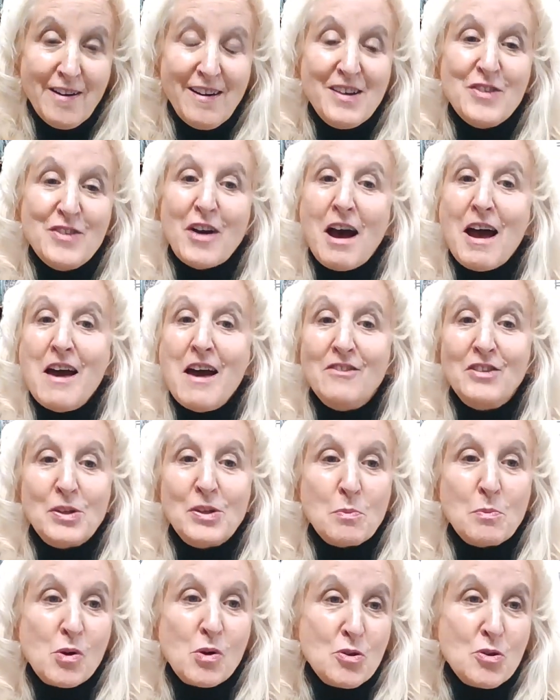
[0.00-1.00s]
If I have an
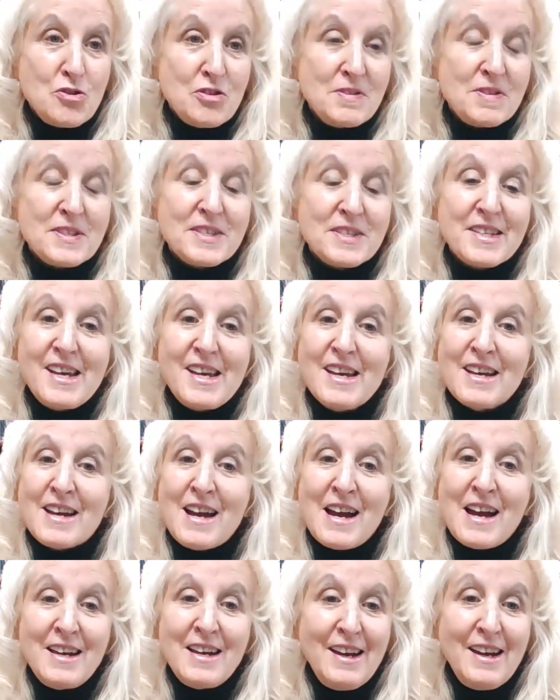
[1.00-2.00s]
emergency and
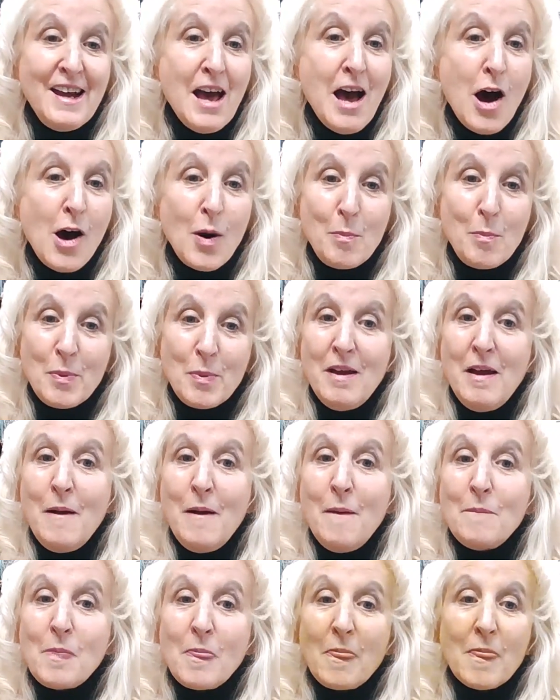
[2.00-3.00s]
I need help,
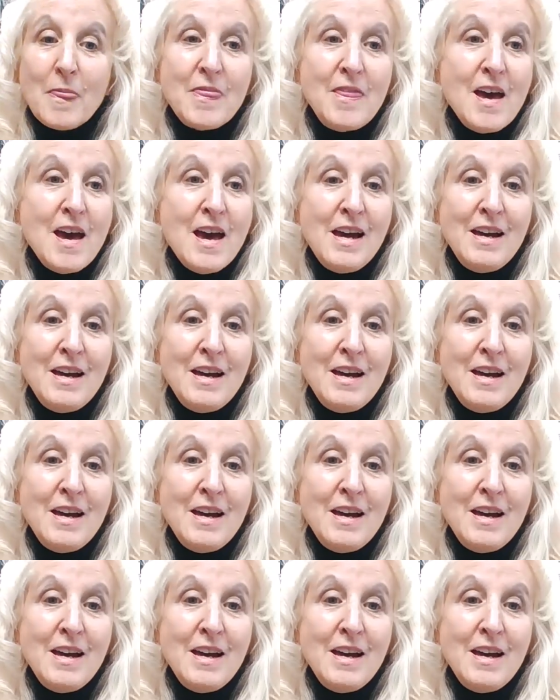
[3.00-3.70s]
then